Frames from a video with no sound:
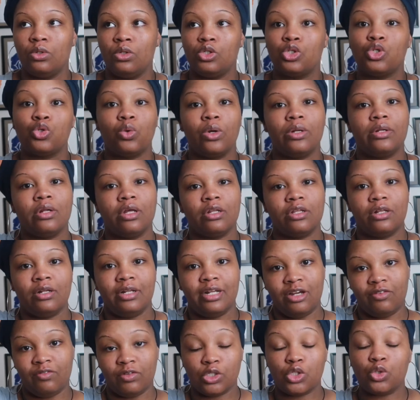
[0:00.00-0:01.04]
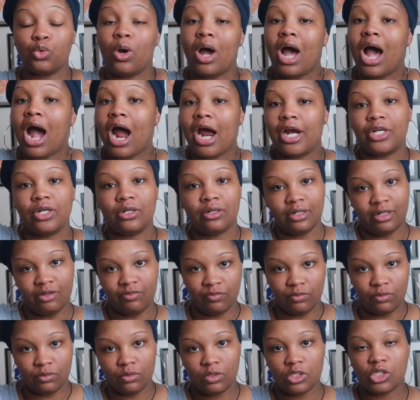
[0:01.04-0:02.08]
to another level, to a higher level.